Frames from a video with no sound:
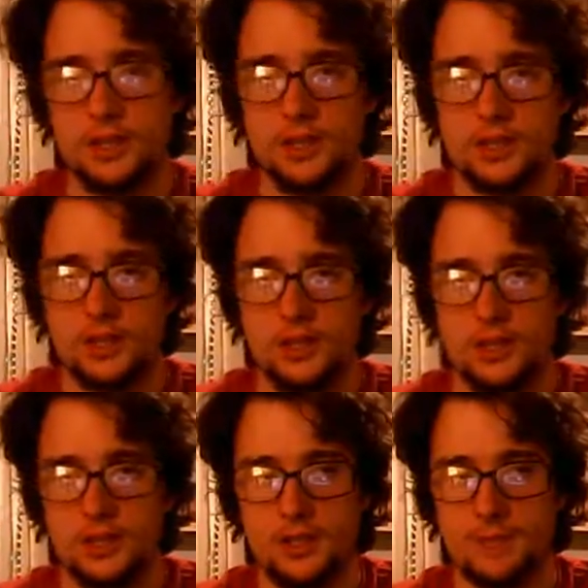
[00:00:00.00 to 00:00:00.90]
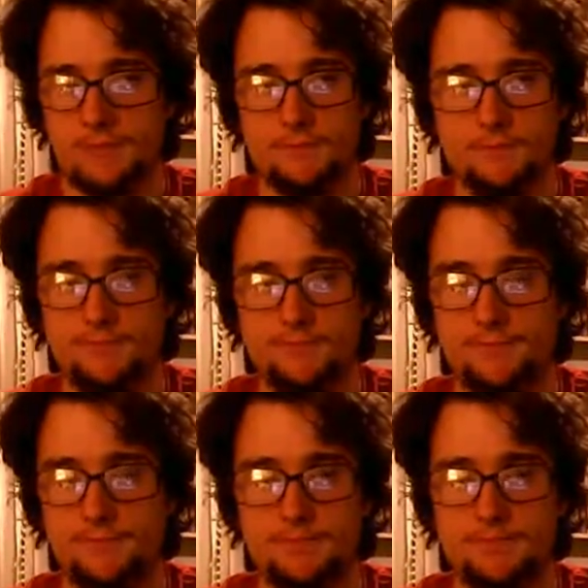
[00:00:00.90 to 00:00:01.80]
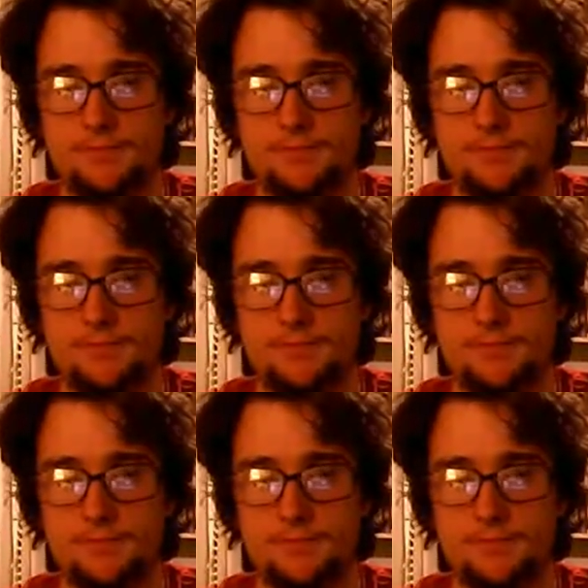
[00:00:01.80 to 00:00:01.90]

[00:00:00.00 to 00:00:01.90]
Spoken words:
[no speech]